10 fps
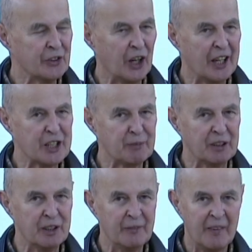in
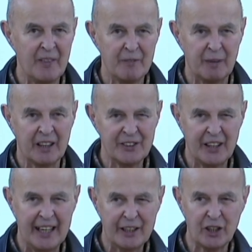hospital because I
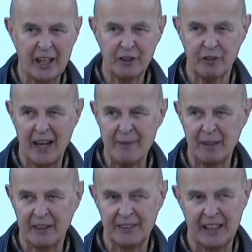had taught
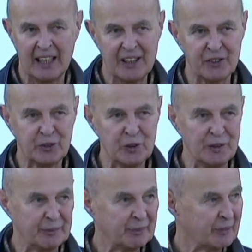drama in the high
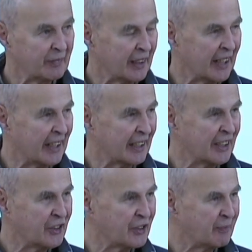school in
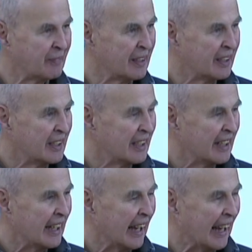Antigonish.
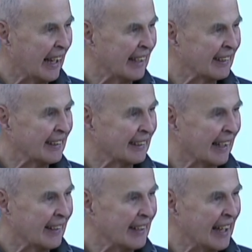And
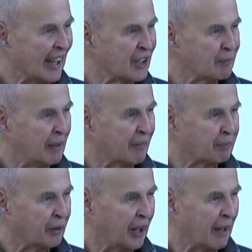uh, they asked me if
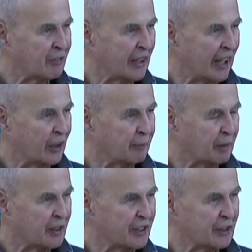perhaps I could
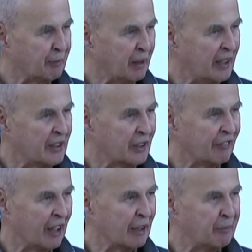participate in
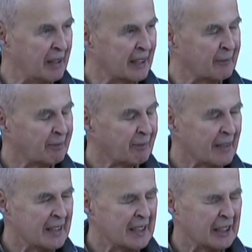developing
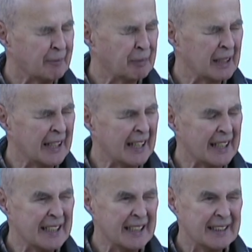a
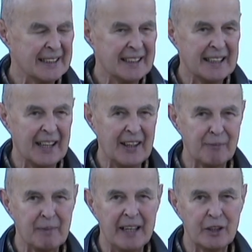play that
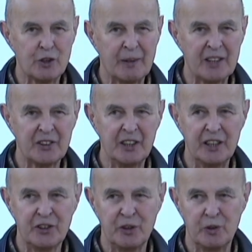might address the
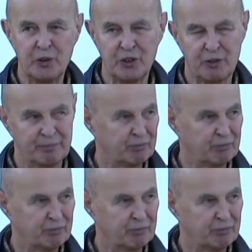issues